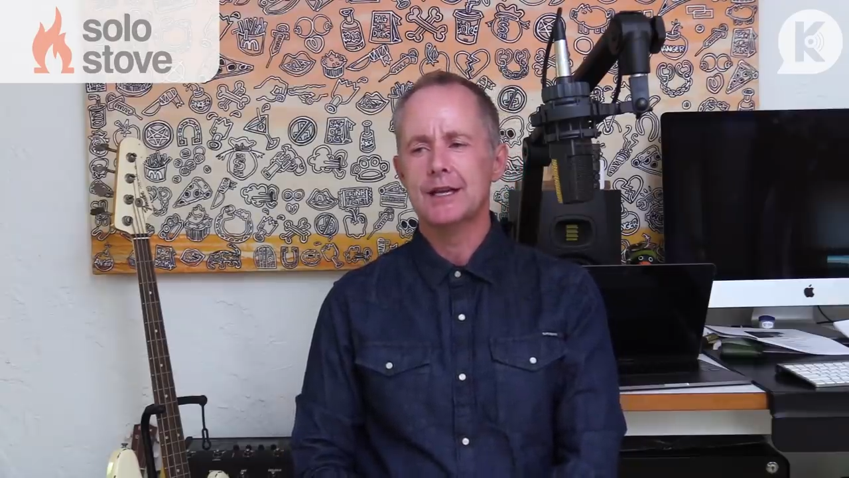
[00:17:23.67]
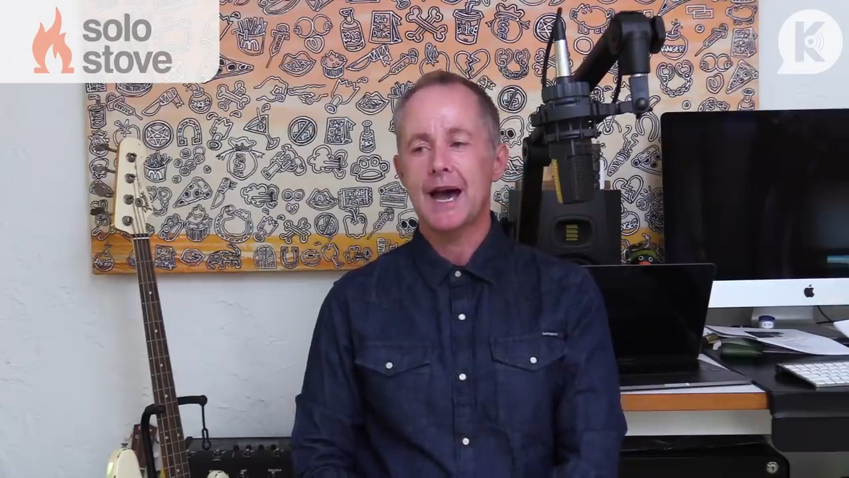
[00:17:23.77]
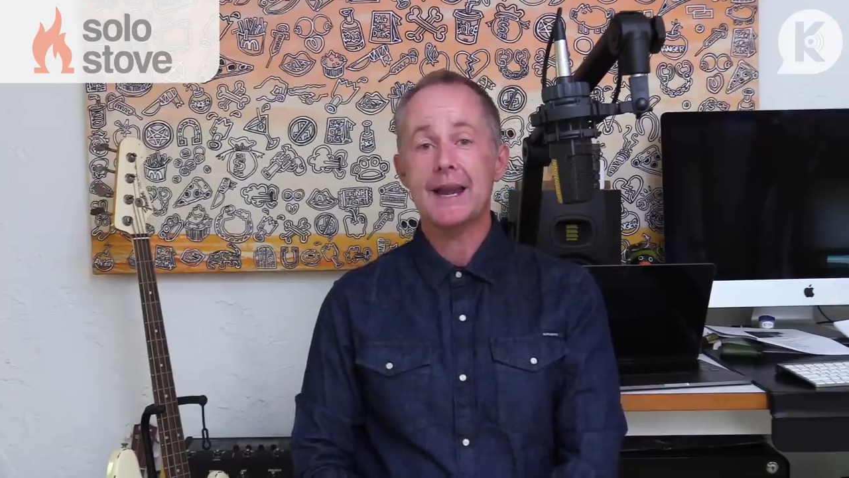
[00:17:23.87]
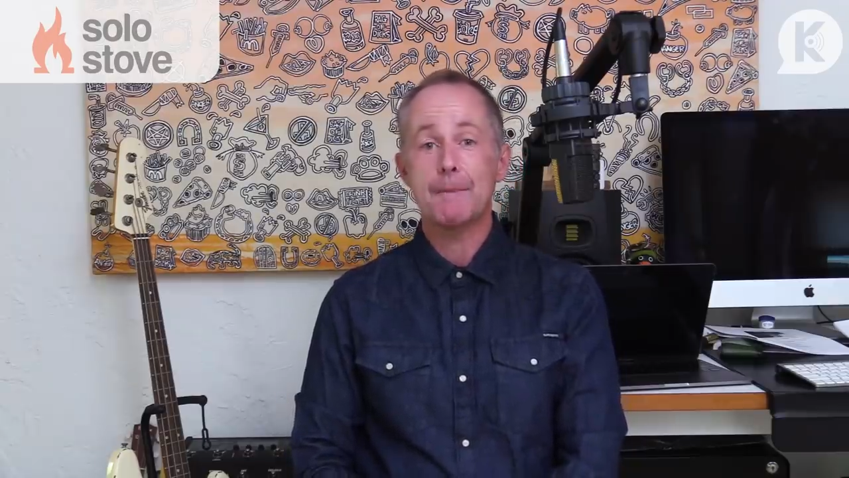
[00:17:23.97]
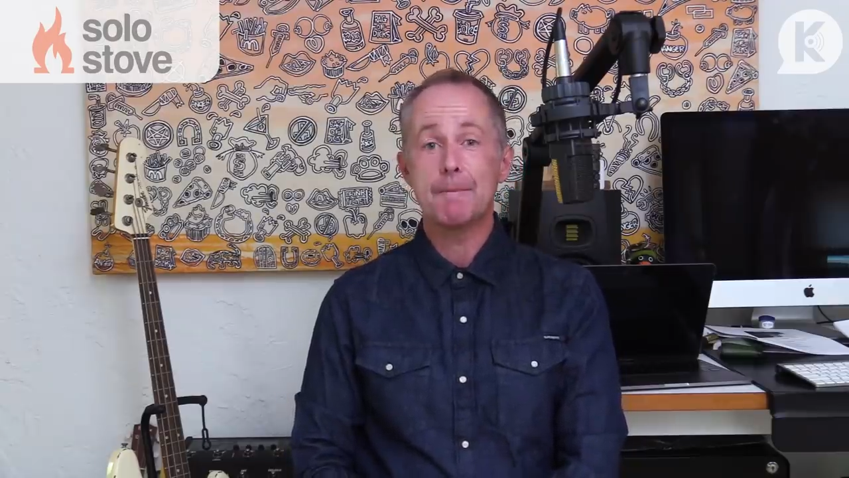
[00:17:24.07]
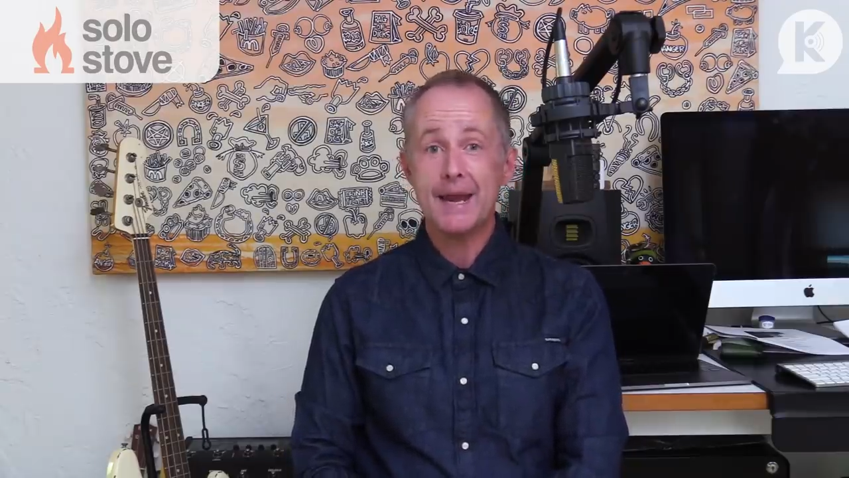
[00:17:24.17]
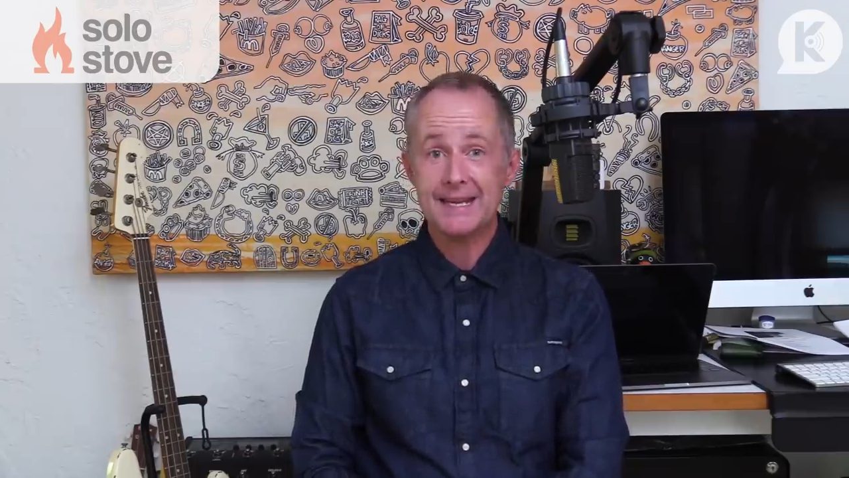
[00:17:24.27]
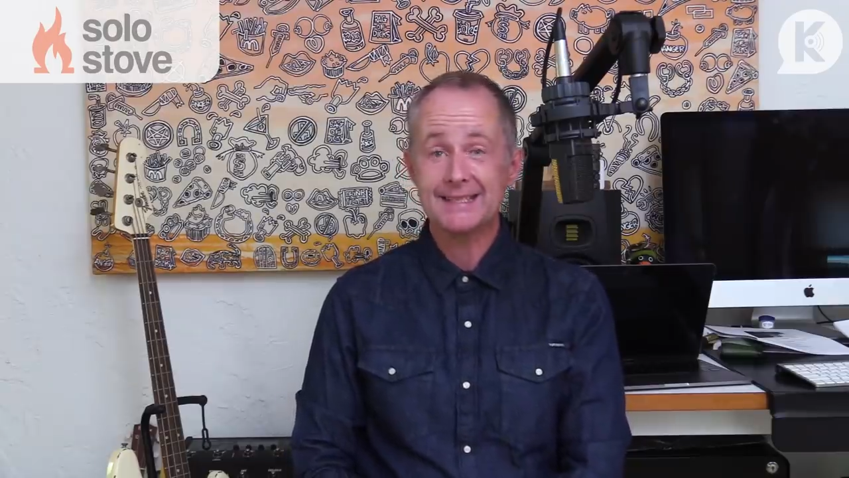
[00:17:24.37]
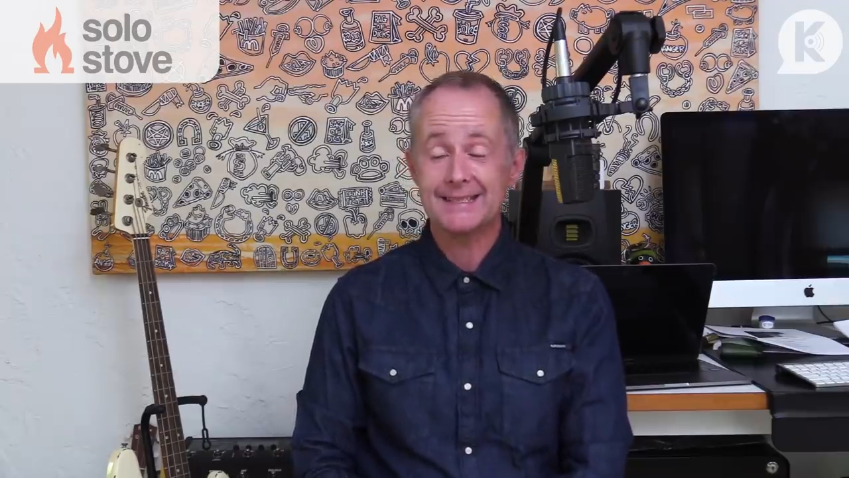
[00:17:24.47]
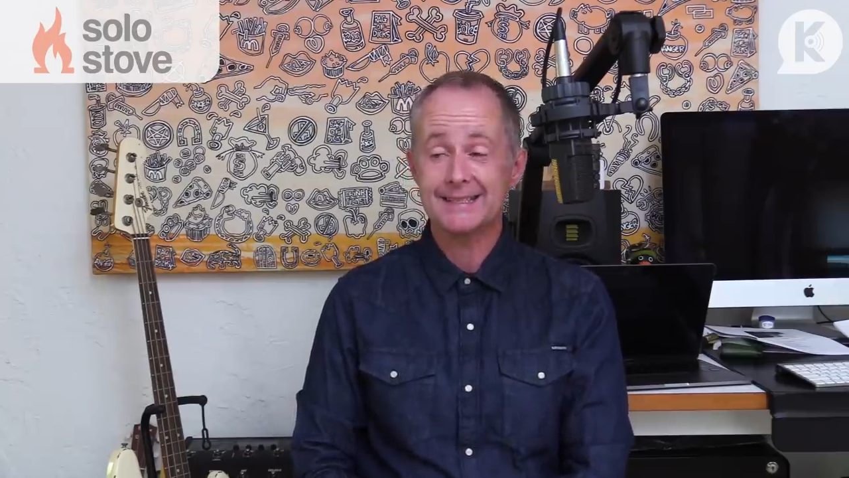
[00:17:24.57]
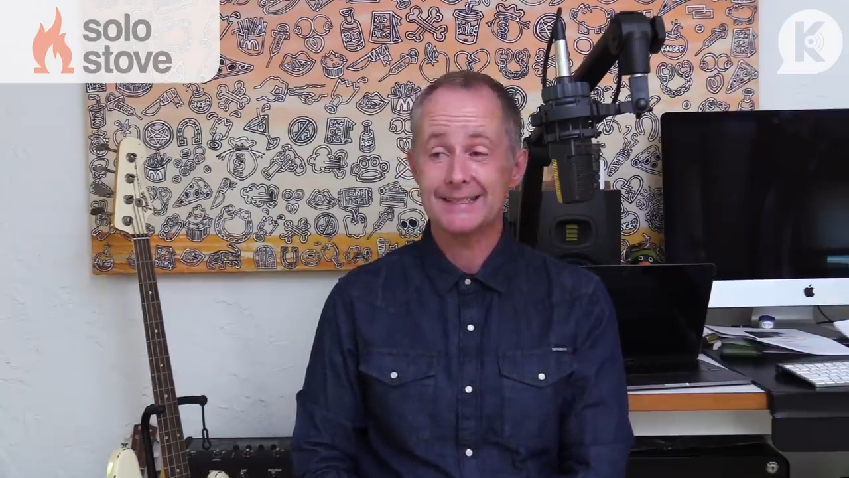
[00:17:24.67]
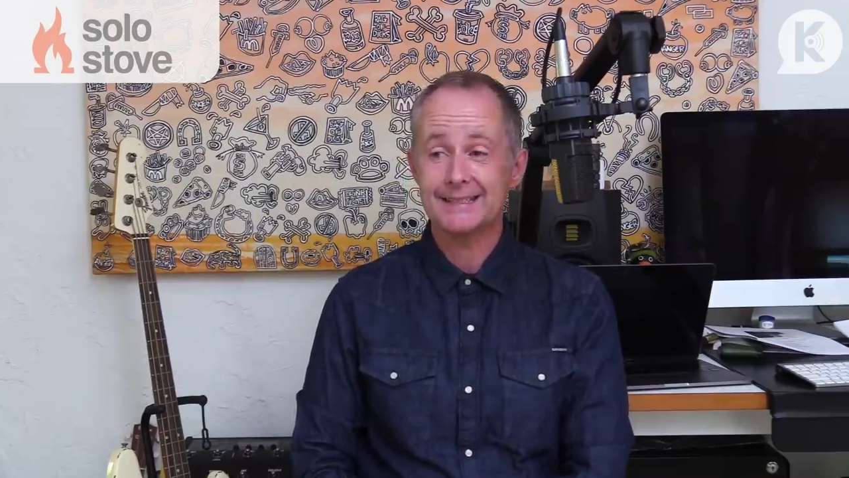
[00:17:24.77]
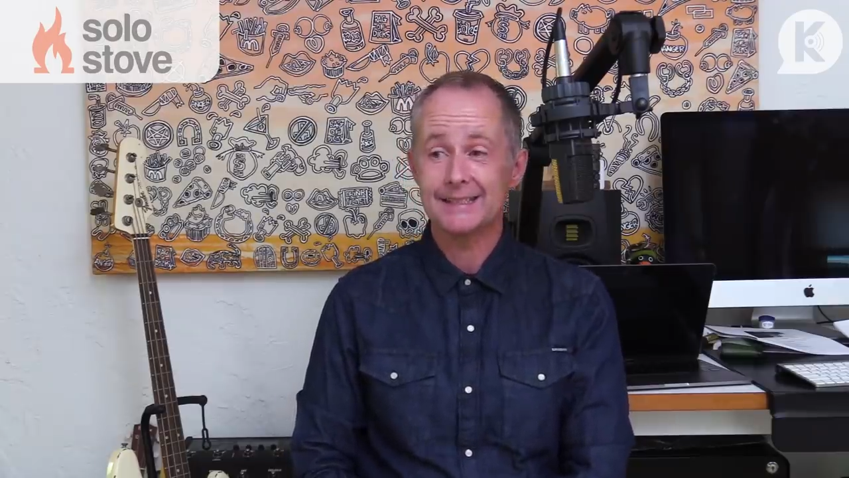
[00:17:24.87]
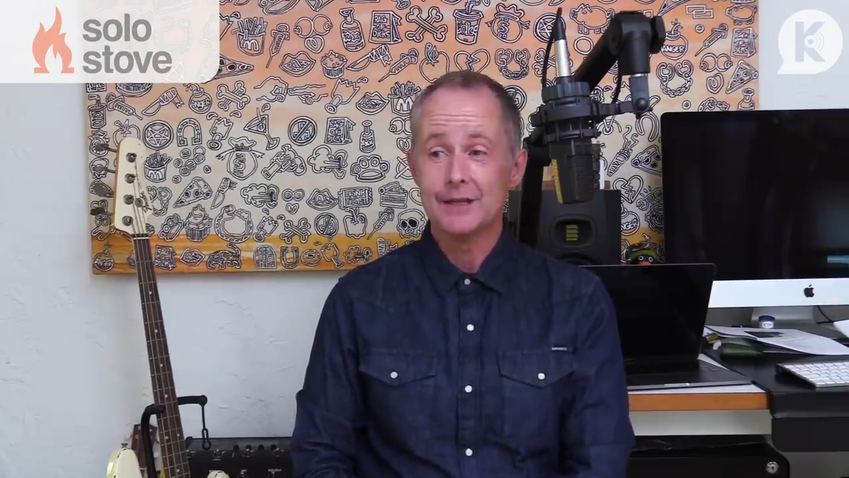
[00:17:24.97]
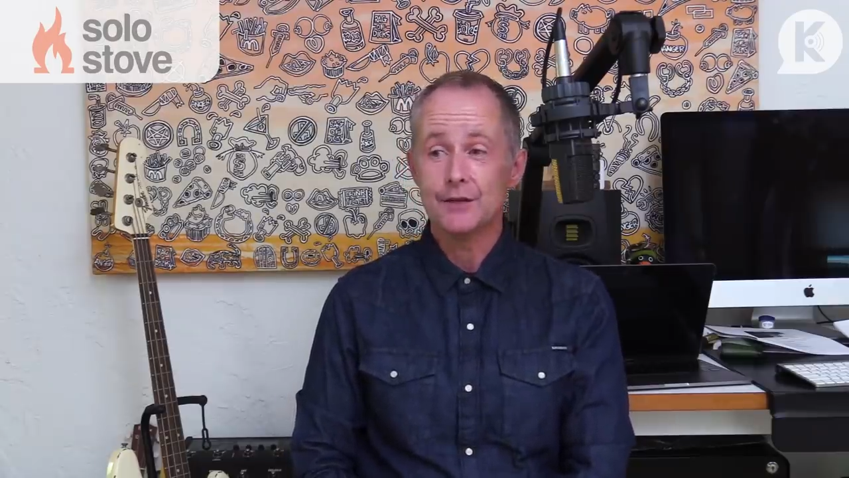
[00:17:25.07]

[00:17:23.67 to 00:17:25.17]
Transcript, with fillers: and a patented